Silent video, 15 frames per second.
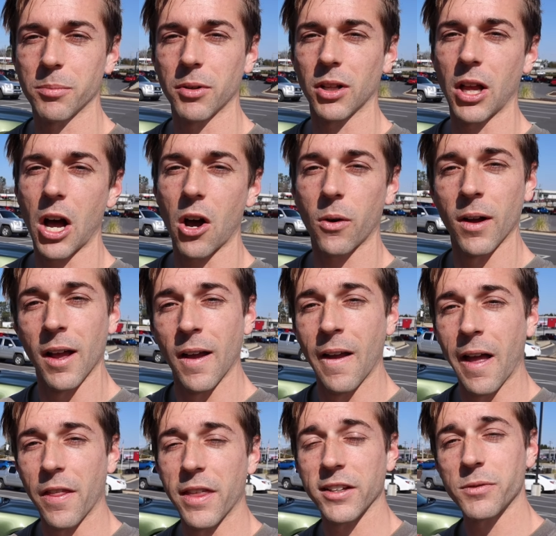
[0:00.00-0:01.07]
below.
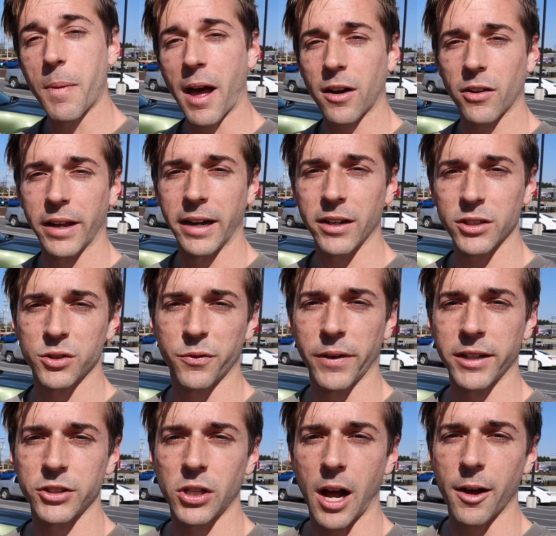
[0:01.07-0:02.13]
This model here is
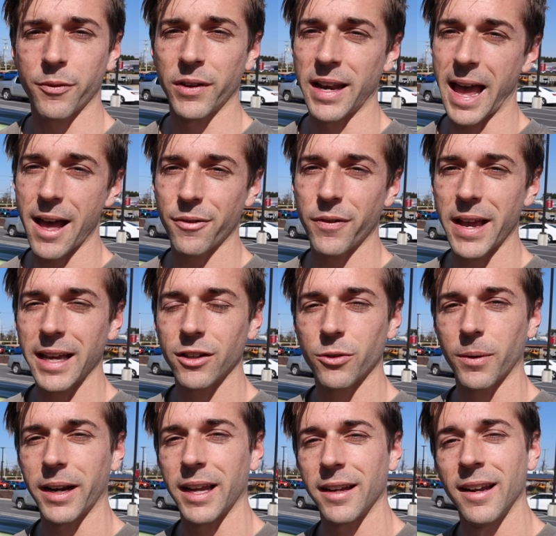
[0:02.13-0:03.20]
finished off in F eight
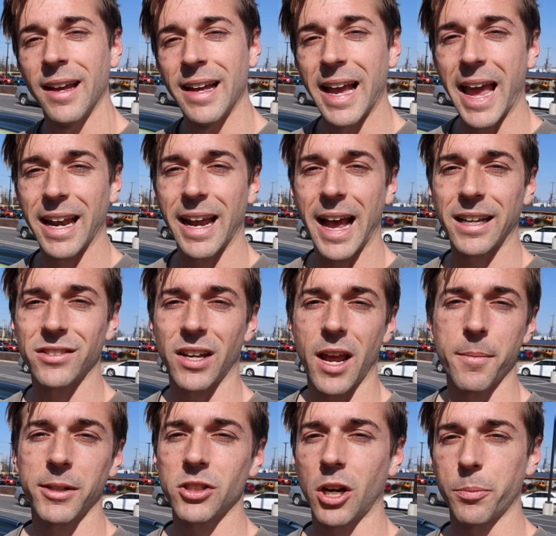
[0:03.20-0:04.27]
green, and it has an
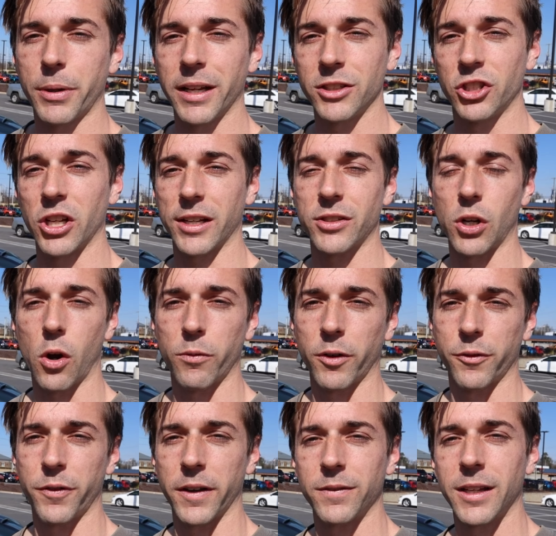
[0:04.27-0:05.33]
M S R P just over
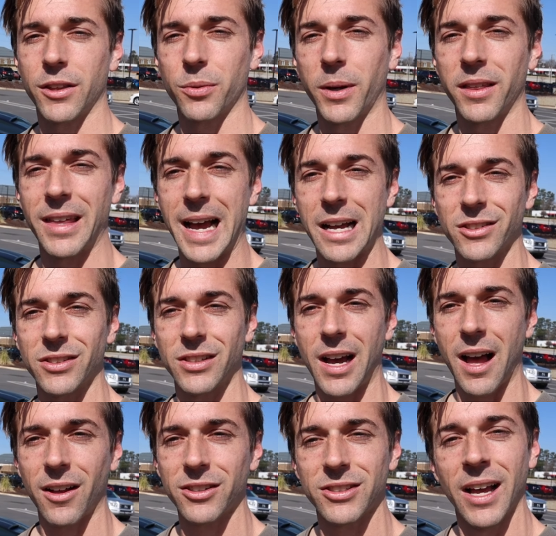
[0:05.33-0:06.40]
fifty-three thousand
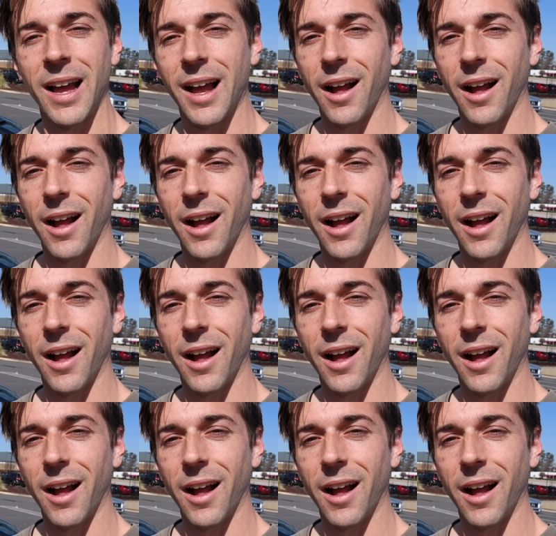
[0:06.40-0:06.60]
dollars.